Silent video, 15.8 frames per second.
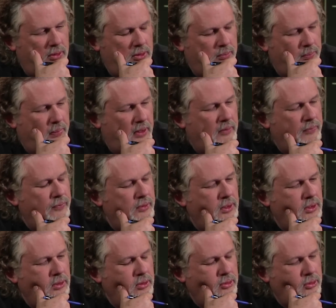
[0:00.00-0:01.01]
to
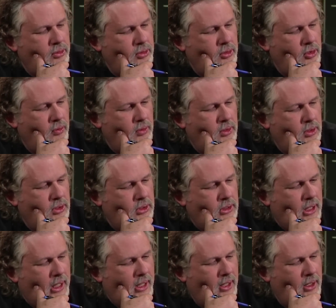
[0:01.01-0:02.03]
Barefoot, your studio, and looked
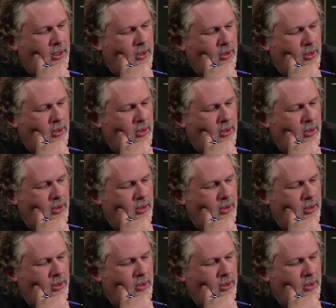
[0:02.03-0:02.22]
at it,